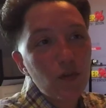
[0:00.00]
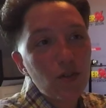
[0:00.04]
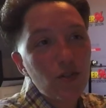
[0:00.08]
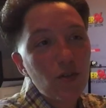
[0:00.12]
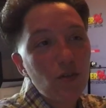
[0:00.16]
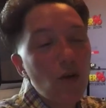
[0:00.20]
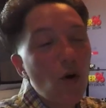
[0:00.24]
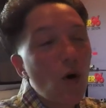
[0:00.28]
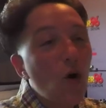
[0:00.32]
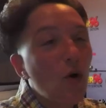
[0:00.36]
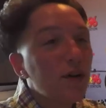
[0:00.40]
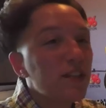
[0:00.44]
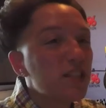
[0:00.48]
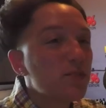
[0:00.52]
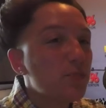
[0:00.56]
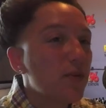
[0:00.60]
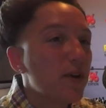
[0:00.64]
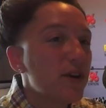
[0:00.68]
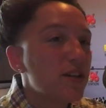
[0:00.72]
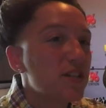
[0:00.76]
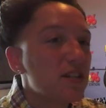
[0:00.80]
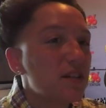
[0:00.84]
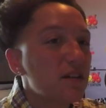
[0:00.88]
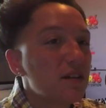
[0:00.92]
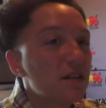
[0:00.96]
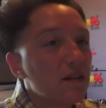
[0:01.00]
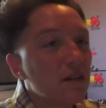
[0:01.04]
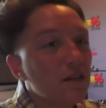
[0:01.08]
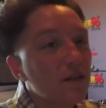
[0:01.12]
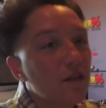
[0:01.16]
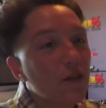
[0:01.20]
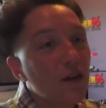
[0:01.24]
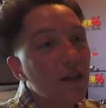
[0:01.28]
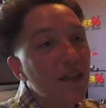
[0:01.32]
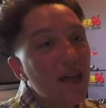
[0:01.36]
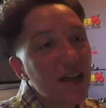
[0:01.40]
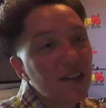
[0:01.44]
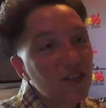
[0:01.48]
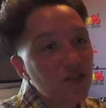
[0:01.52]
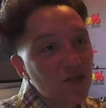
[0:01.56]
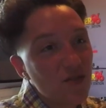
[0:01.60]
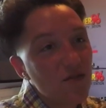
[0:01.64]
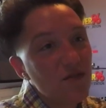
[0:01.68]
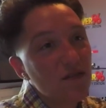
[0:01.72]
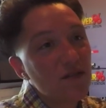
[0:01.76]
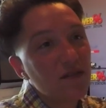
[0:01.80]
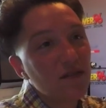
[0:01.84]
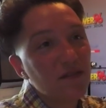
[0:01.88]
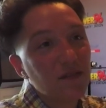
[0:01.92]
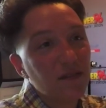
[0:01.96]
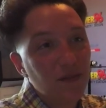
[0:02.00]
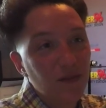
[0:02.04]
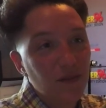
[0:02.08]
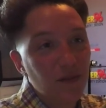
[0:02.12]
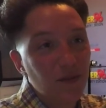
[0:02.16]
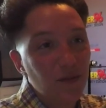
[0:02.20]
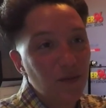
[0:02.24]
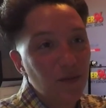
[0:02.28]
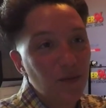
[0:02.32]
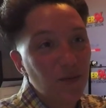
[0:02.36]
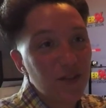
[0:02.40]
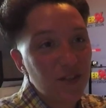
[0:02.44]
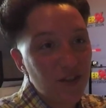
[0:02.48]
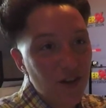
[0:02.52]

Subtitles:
So the whole inspiration for that song was